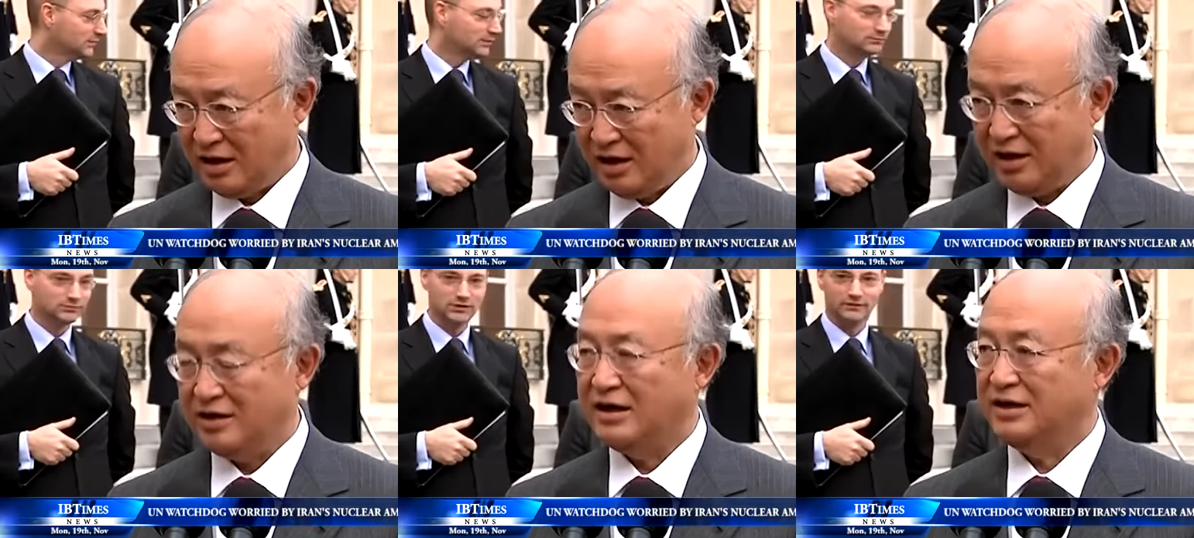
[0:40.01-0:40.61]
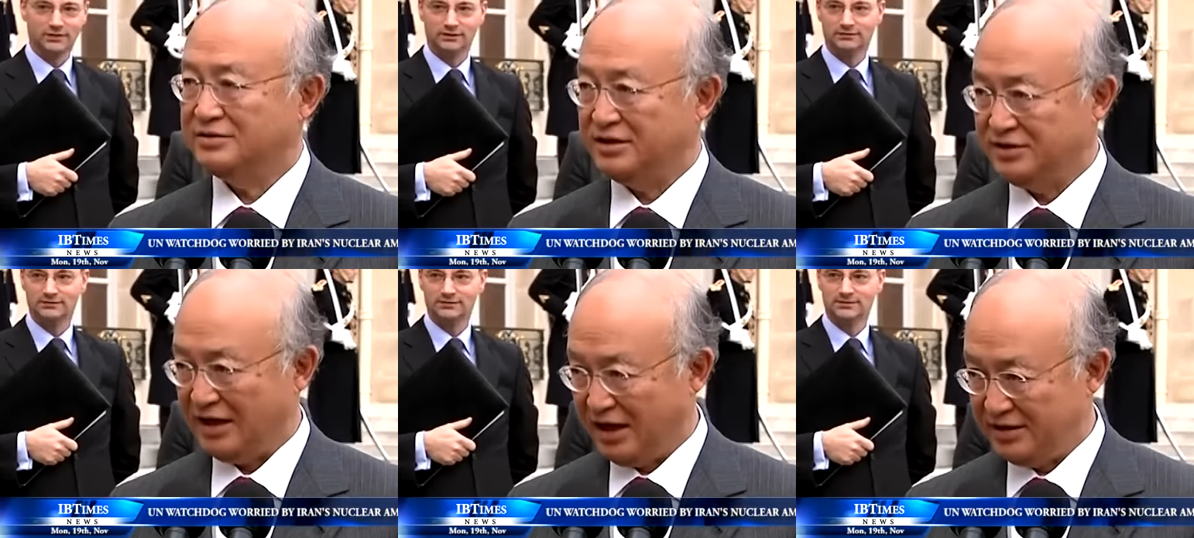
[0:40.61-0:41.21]
Speaker 1: are under
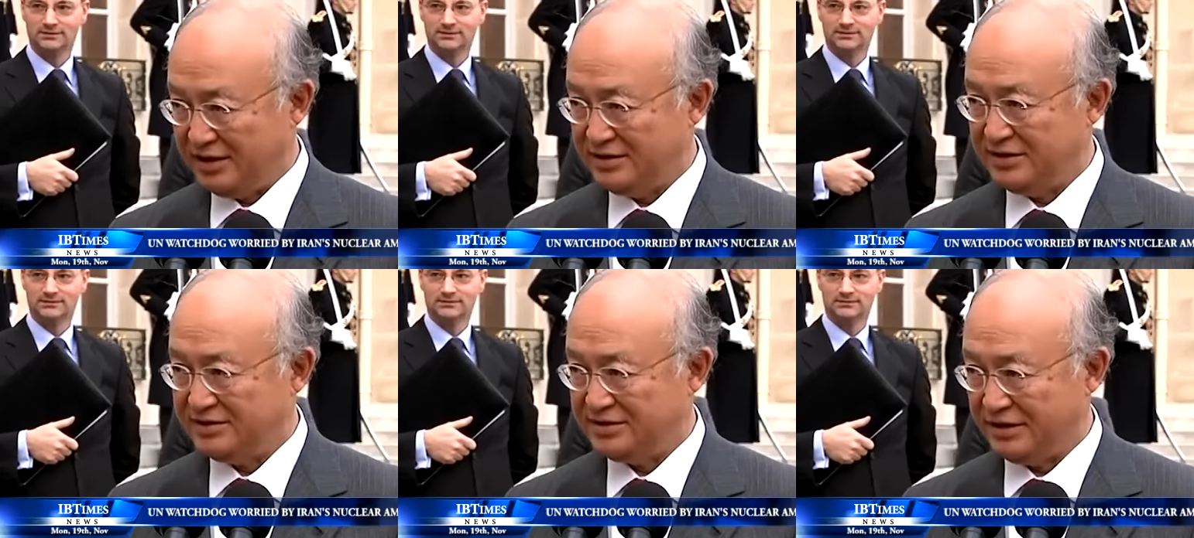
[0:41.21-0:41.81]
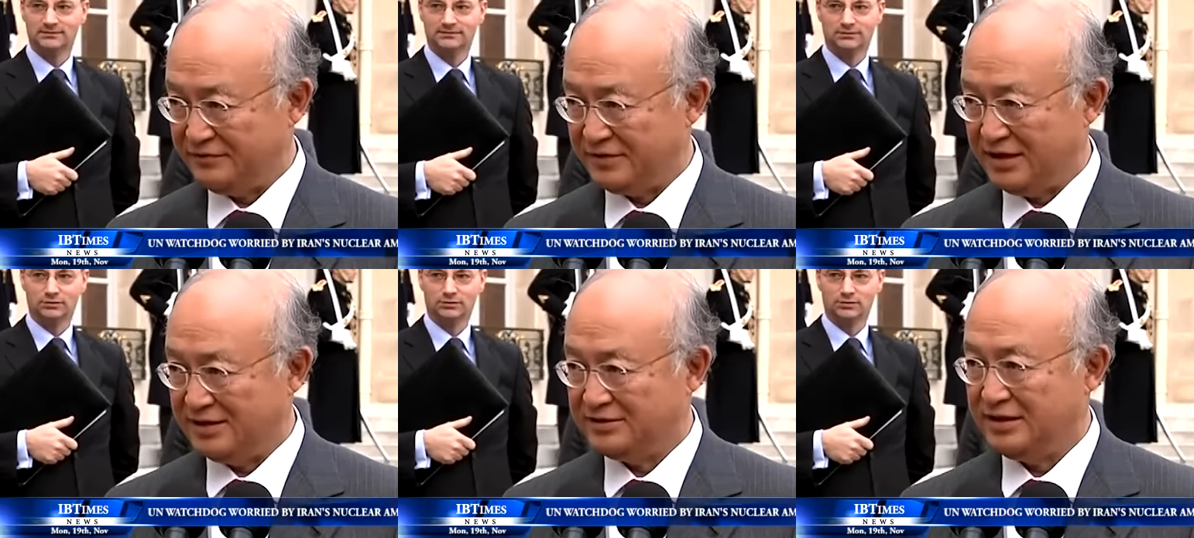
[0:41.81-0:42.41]
the IAEA
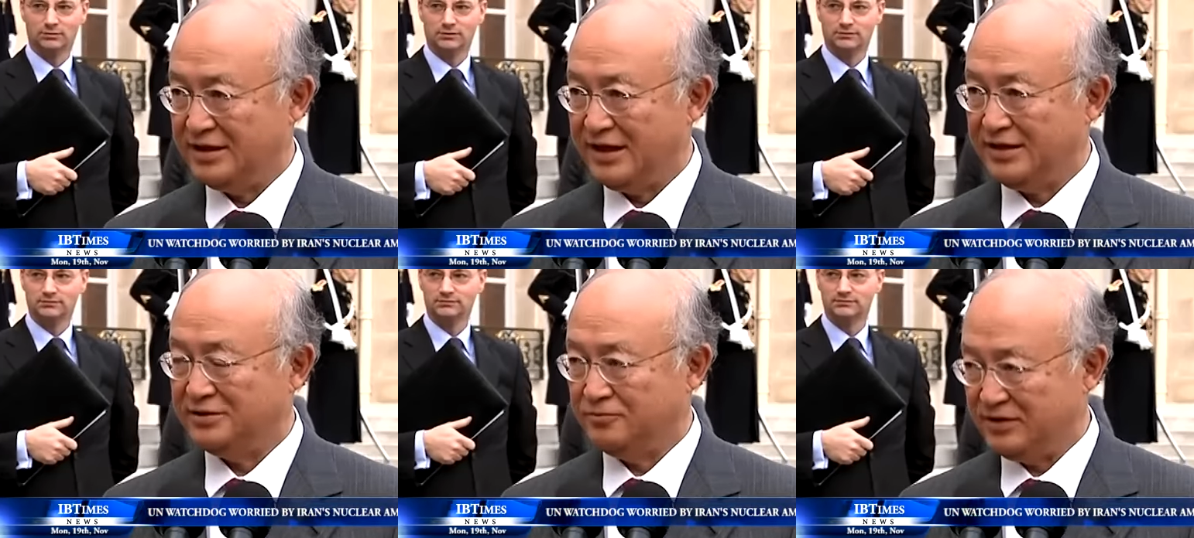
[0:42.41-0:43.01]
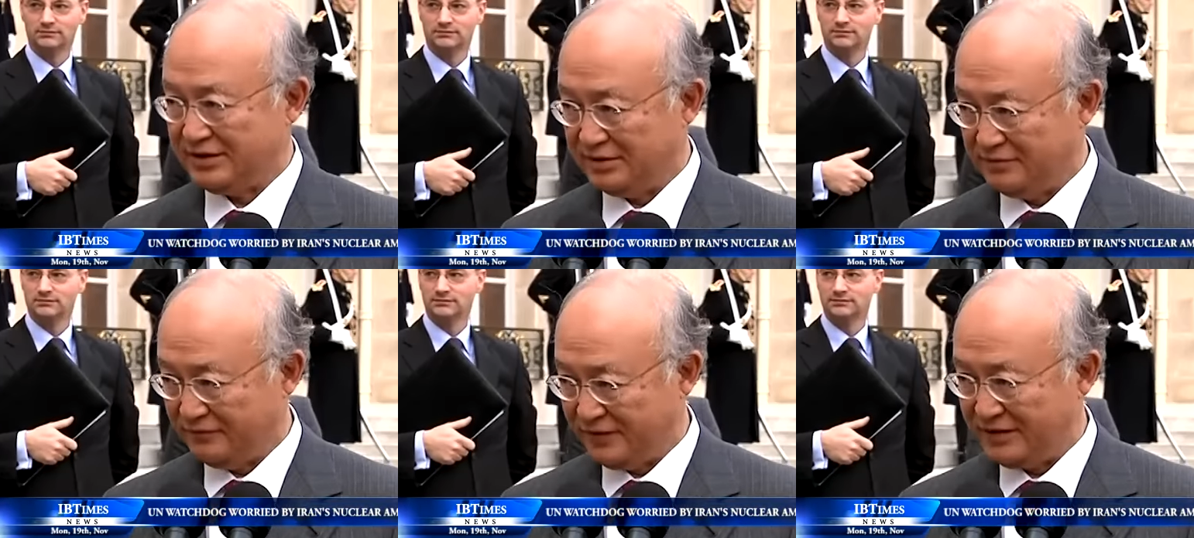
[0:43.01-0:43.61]
safeguard, and we can
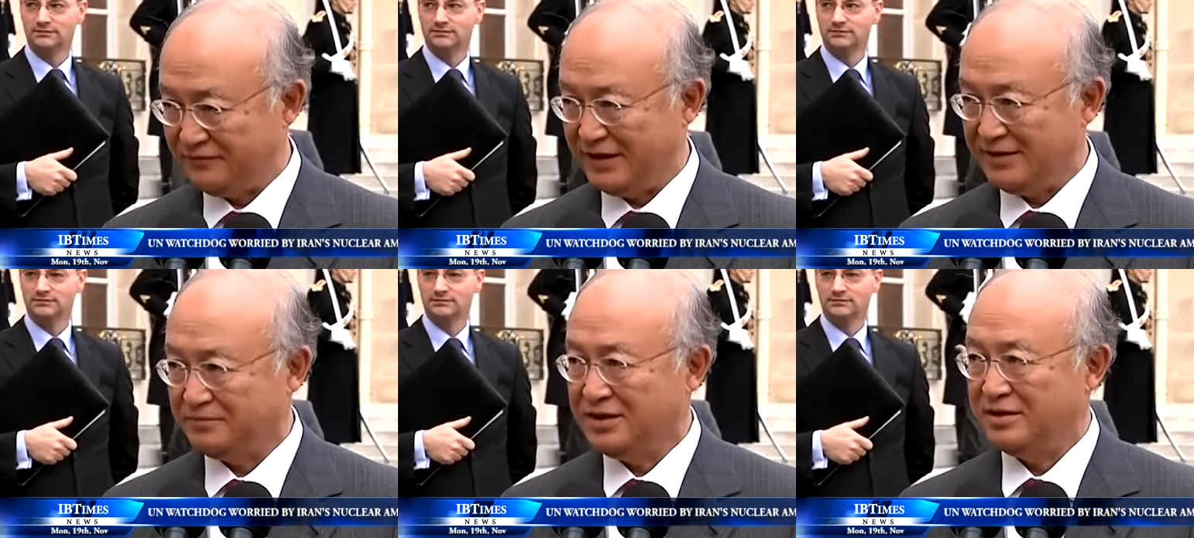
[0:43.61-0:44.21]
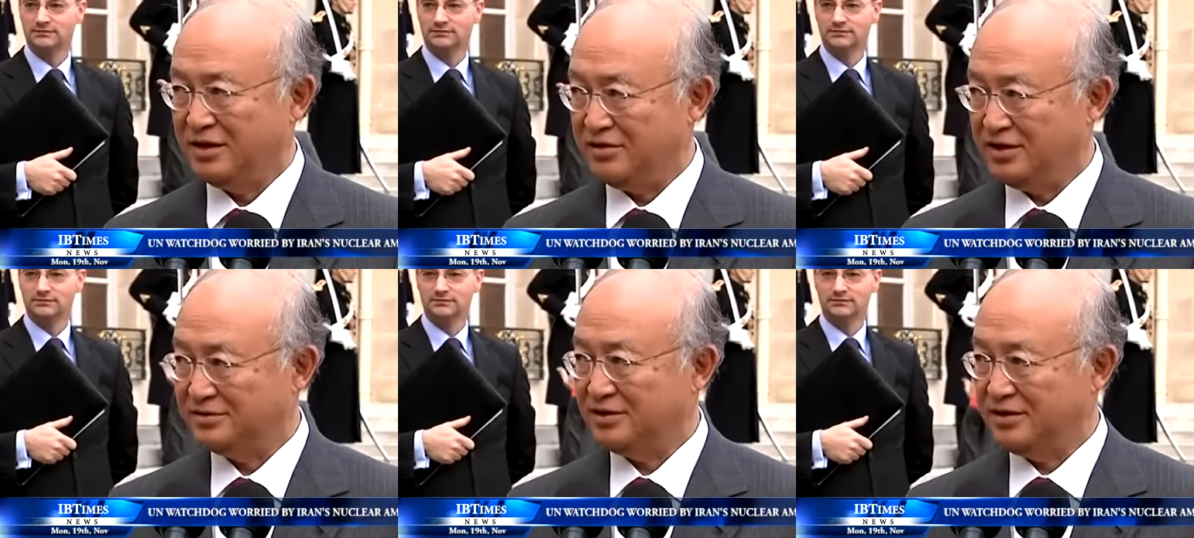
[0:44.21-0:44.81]
verify
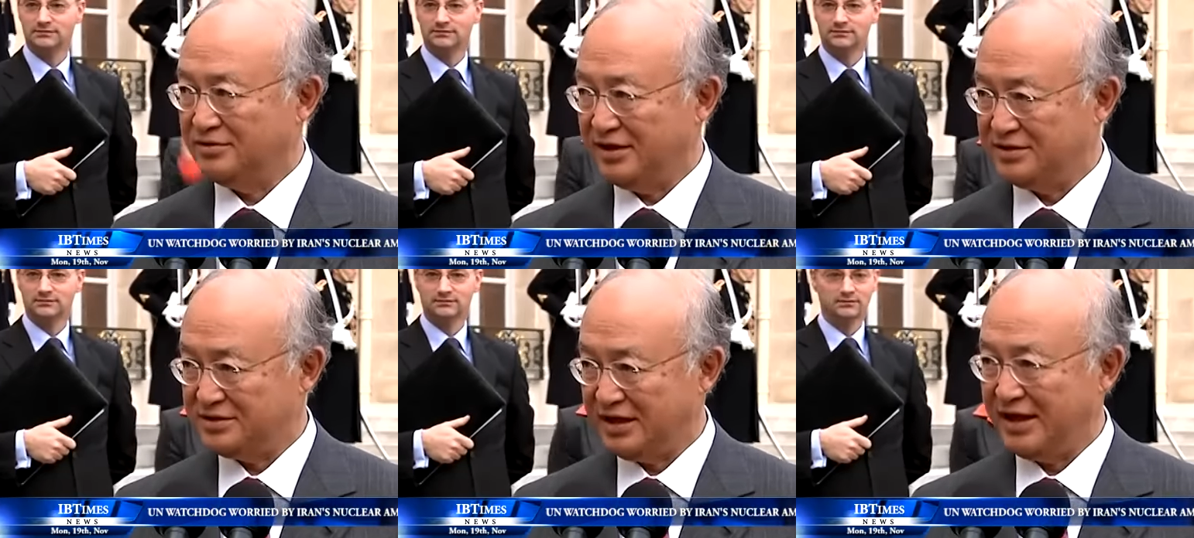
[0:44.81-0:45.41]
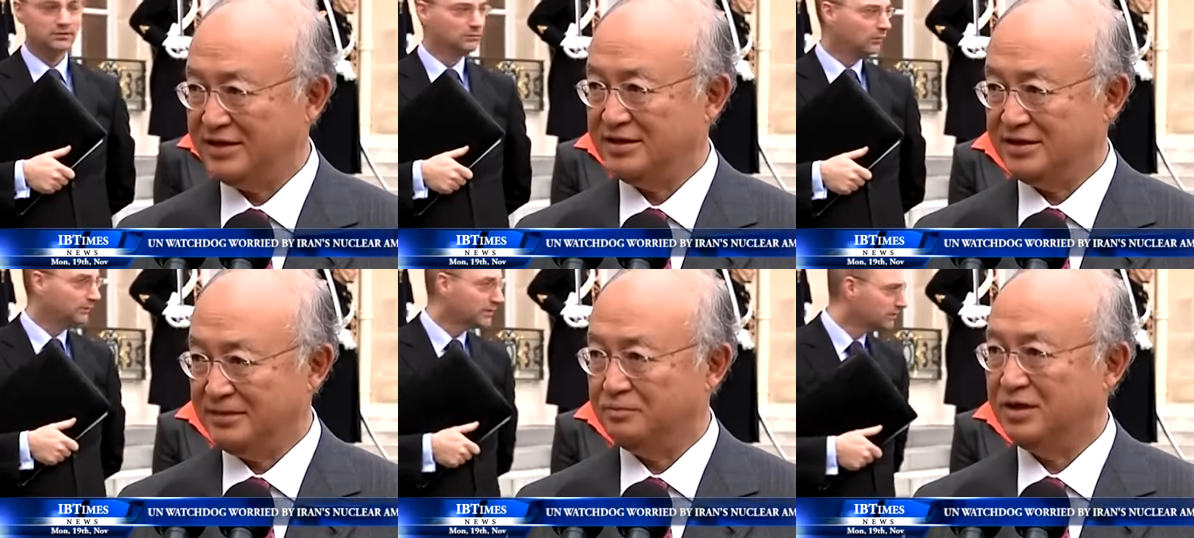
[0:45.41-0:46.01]
that they stay
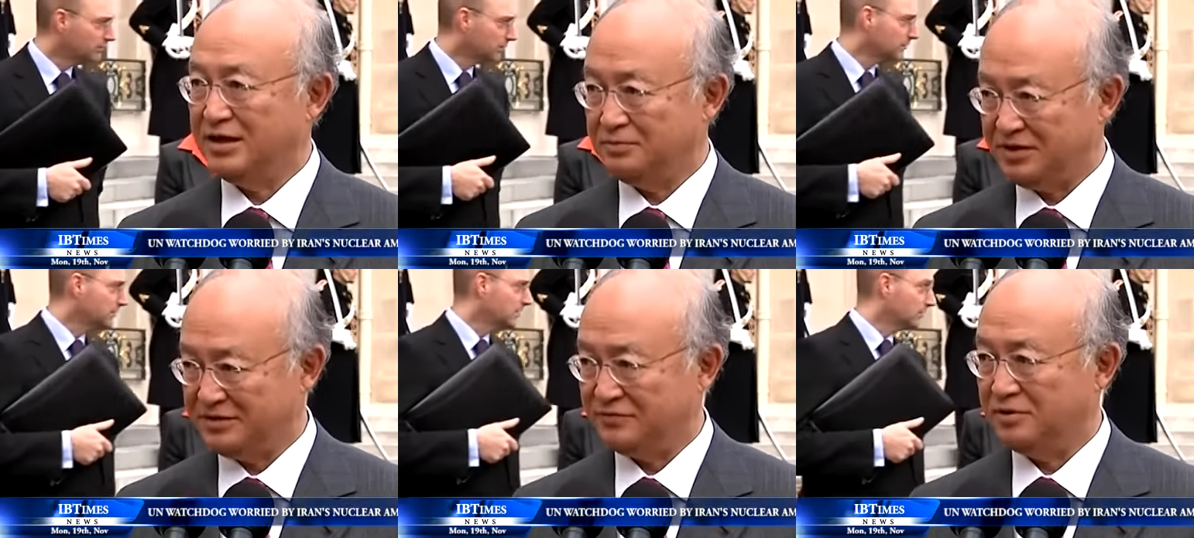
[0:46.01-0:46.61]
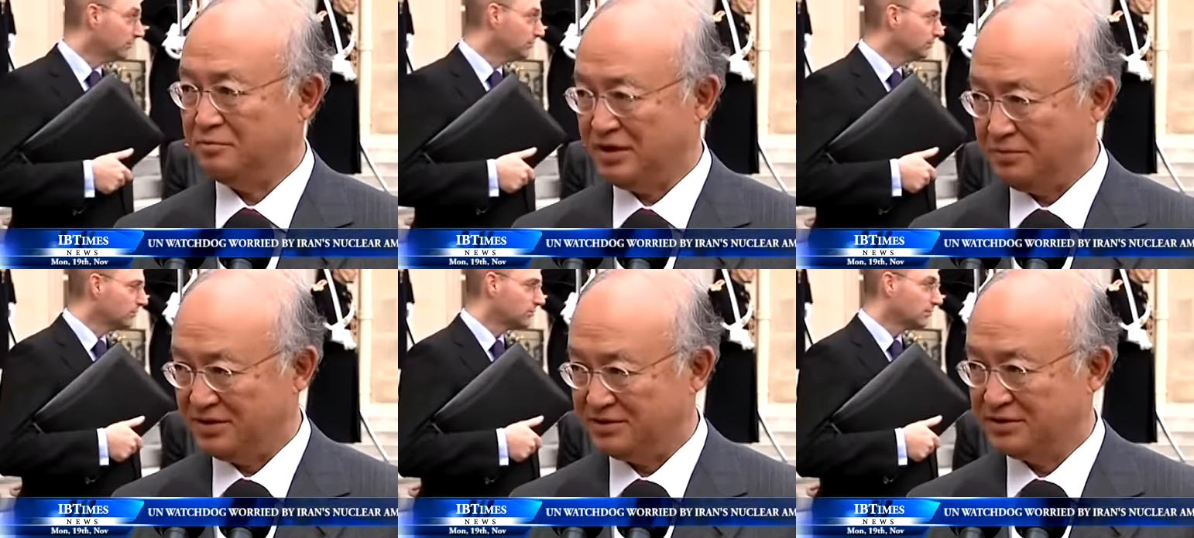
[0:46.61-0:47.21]
in peaceful
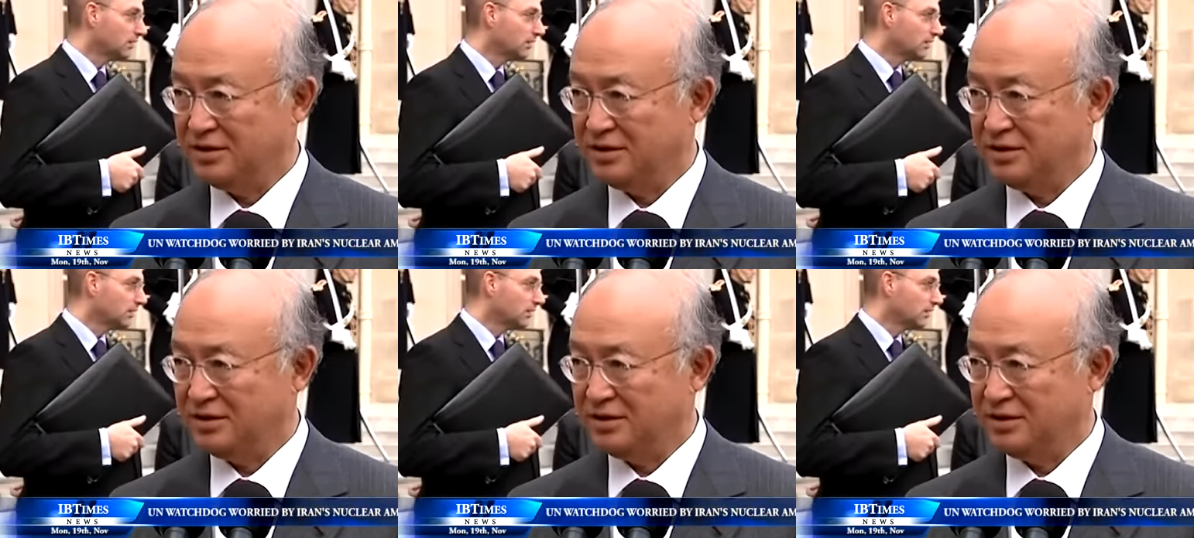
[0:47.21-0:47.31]
purpose.